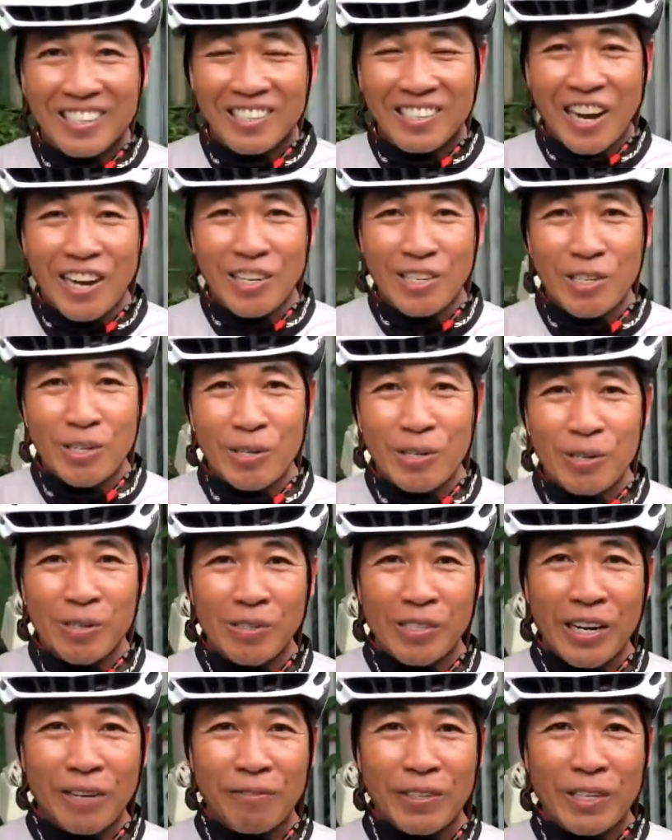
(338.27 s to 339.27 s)
Thank you.
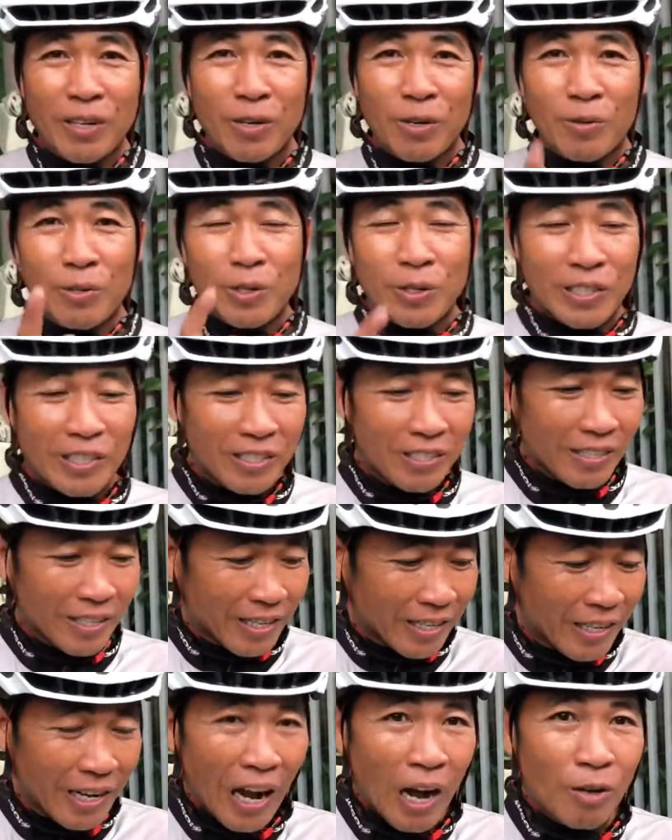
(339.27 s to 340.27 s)
Next video, you're gonna
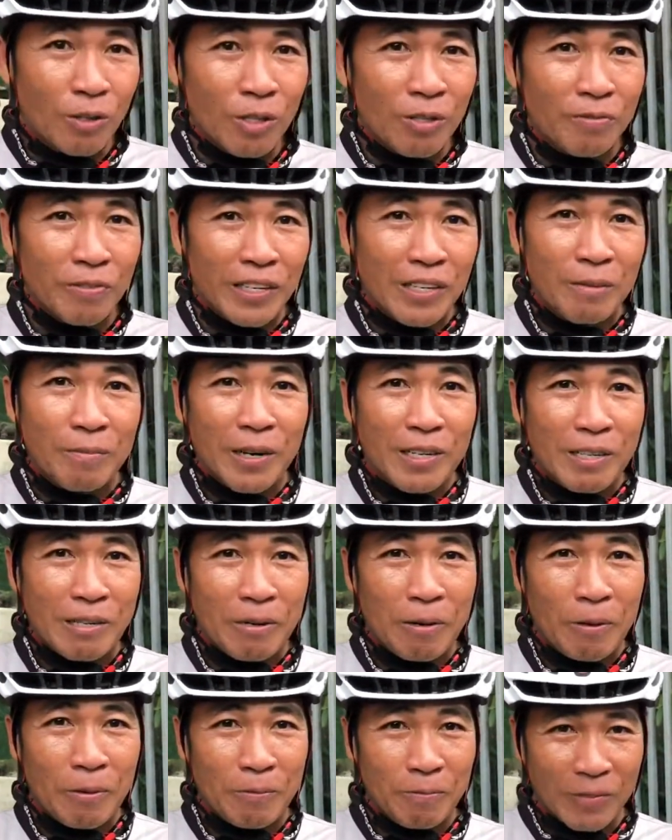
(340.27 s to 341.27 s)
see how to fix the
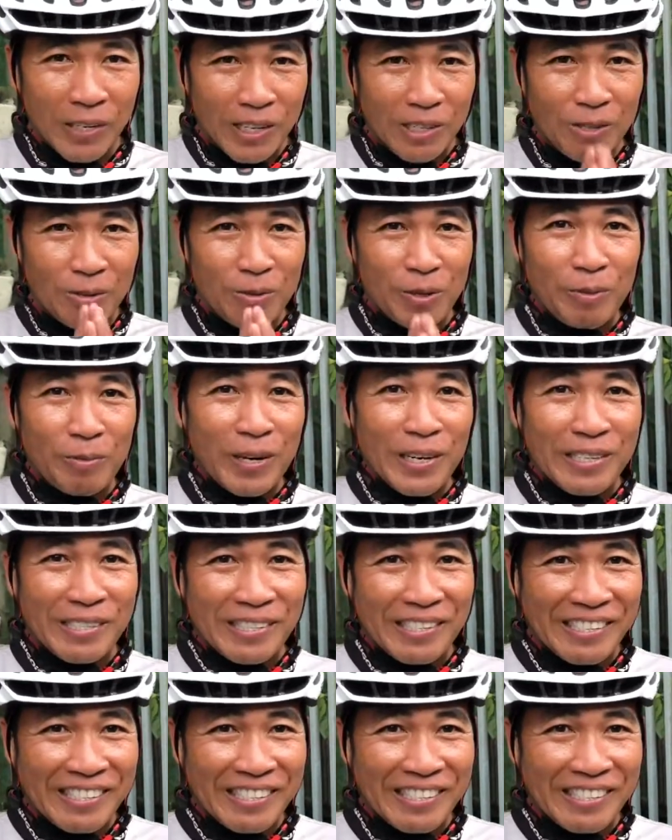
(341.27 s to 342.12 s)
bicycle. Thank you very much.